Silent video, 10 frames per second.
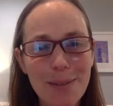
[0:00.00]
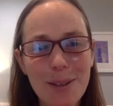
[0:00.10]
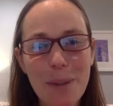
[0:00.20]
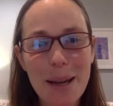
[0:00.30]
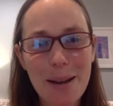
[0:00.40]
of
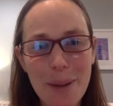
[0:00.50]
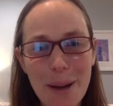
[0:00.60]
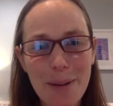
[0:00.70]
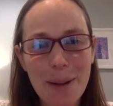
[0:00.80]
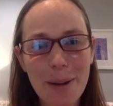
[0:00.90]
debate
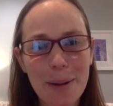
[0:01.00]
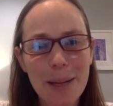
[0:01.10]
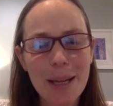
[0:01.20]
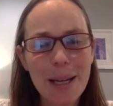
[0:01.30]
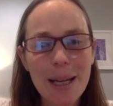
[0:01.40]
about whether
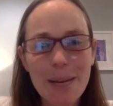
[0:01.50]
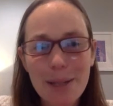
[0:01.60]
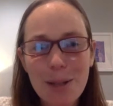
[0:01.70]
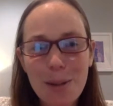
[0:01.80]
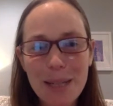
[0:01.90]
it was
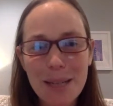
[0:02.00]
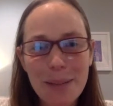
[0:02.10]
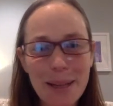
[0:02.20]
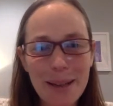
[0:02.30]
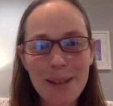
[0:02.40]
too
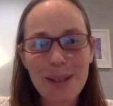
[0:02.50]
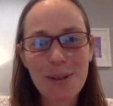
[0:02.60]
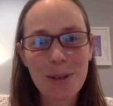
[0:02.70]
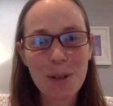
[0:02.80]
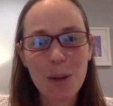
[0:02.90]
intimidating to
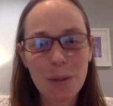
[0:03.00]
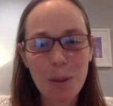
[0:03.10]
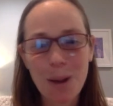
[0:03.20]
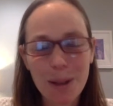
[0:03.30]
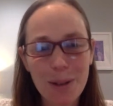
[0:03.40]
use the word
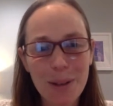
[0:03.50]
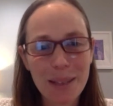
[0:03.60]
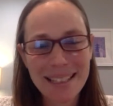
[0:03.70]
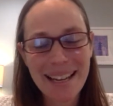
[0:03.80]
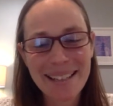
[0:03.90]
molecule
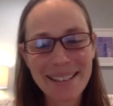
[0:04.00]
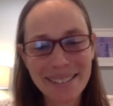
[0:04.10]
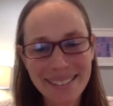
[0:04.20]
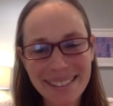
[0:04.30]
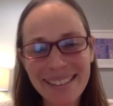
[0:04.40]
in a title,
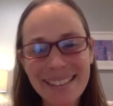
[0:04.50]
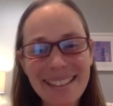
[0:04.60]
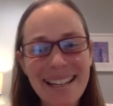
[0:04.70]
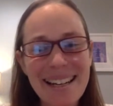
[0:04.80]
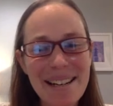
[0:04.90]

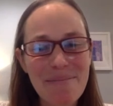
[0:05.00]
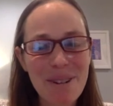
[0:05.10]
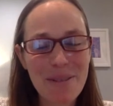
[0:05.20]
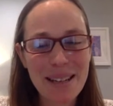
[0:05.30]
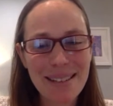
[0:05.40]
Yeah,
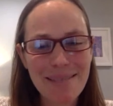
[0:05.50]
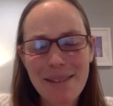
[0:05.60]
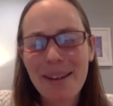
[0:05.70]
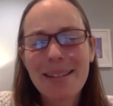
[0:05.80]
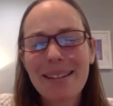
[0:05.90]
but we we
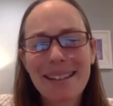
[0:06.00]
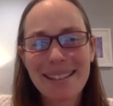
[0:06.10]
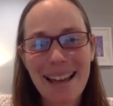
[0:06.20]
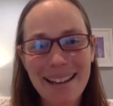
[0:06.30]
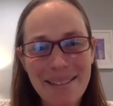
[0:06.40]
eventually
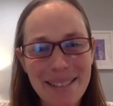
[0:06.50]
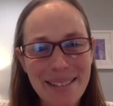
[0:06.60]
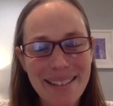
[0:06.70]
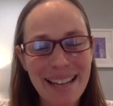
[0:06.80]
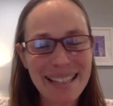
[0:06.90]
decided it was
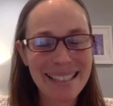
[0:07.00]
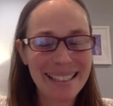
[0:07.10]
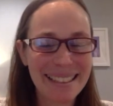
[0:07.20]
okay.